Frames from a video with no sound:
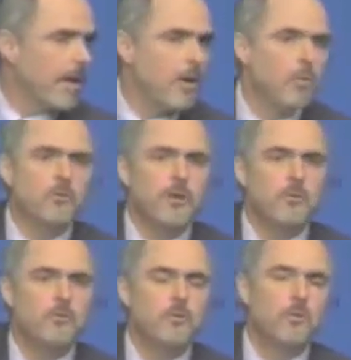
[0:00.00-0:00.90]
There was
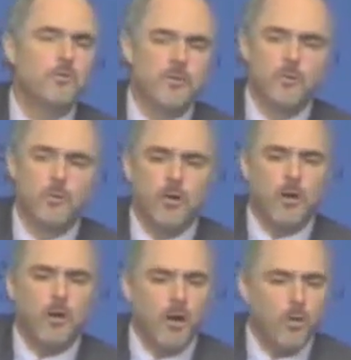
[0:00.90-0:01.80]

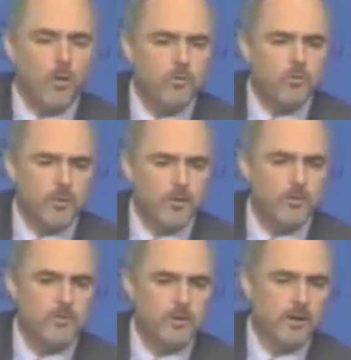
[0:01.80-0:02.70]
a whole
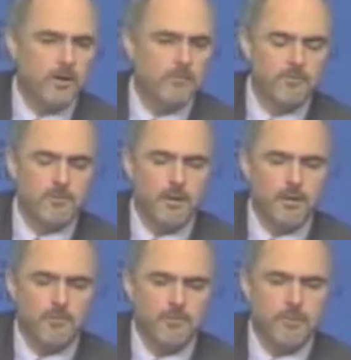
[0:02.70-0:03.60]
series it
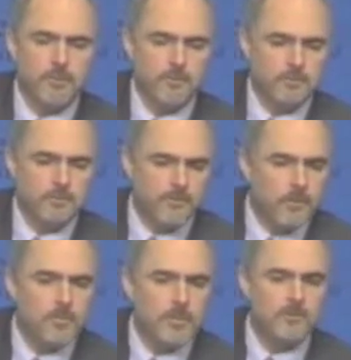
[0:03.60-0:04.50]
was a
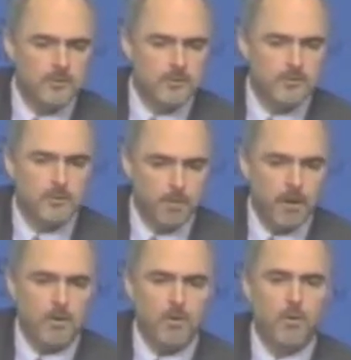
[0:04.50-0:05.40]
development assistance
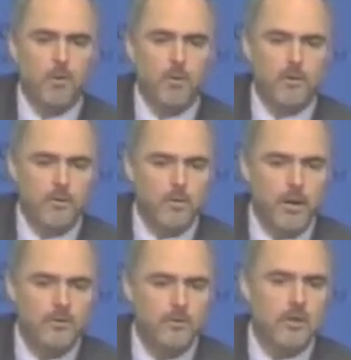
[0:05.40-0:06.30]
embargo where the
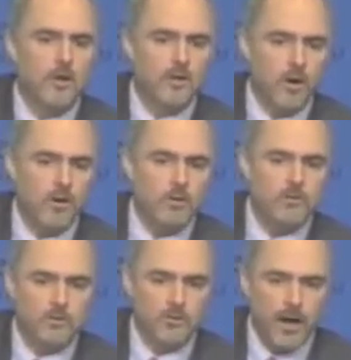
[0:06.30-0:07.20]
U.S. not
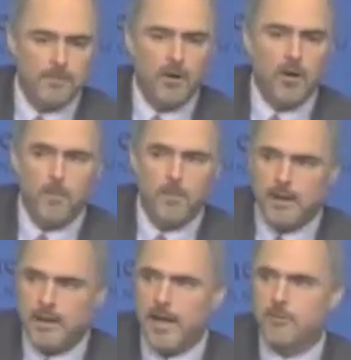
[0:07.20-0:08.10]
only stopped all
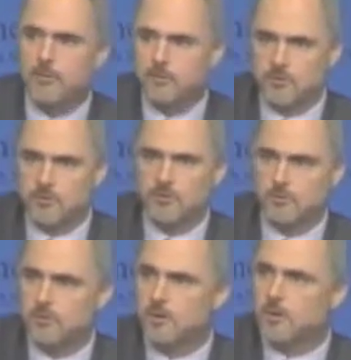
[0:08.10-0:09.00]
bilateral
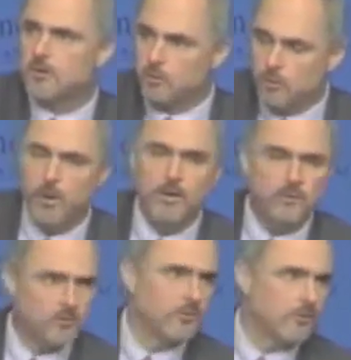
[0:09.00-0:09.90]
assistance, so
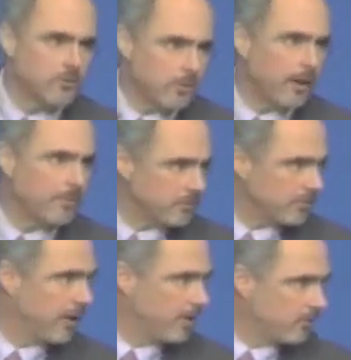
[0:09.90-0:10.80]
U.S. assistance promised
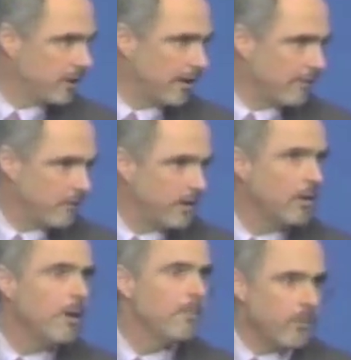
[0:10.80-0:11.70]
to the Haitian government,
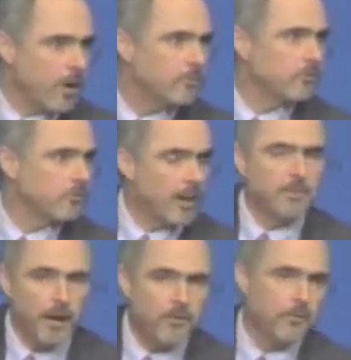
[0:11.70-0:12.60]
but we also
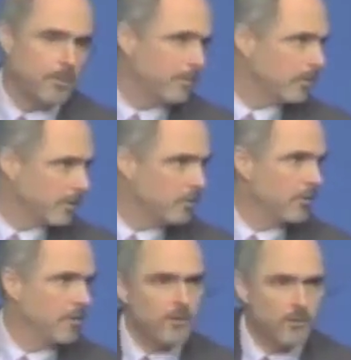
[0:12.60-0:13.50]
stopped other people,
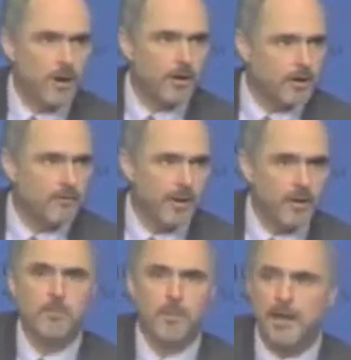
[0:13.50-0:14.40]
including the Inter-American
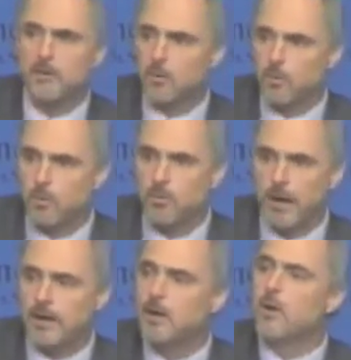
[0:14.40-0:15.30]
Development Bank and the World
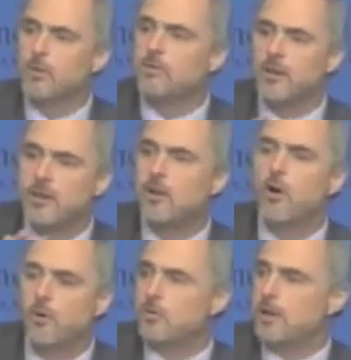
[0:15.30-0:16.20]
Bank. We said,
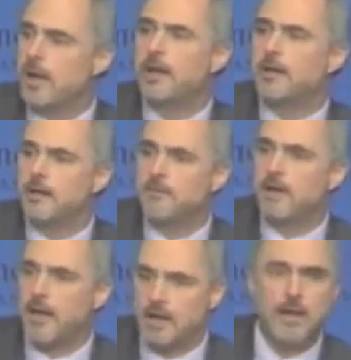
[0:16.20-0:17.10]
no, you can't
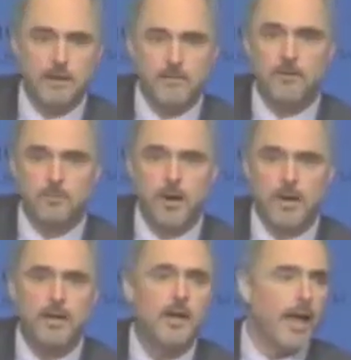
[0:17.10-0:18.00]
give Haiti any of this
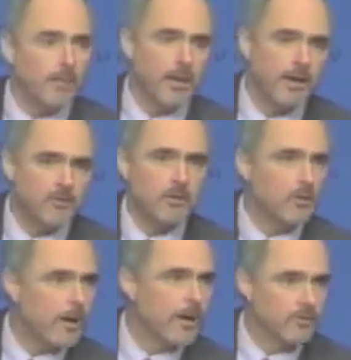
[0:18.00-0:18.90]
money. And because the
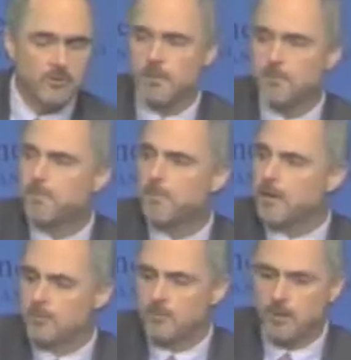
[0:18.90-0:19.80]
U.S. is the
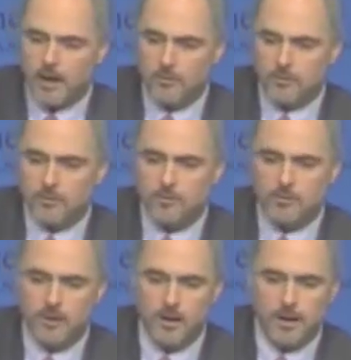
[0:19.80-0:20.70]

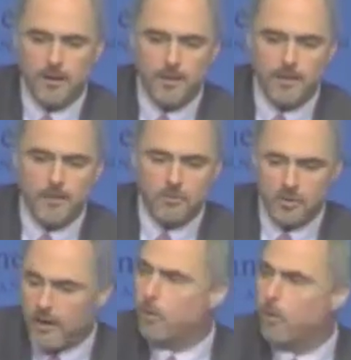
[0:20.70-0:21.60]
largest
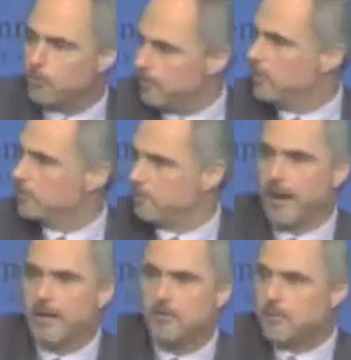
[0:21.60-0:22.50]
shareholder in those
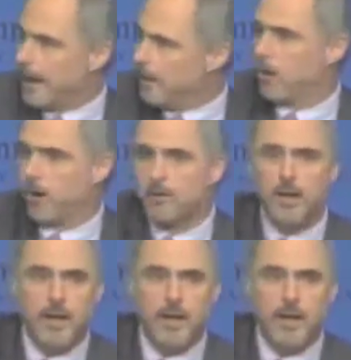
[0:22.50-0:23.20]
banks, that worked.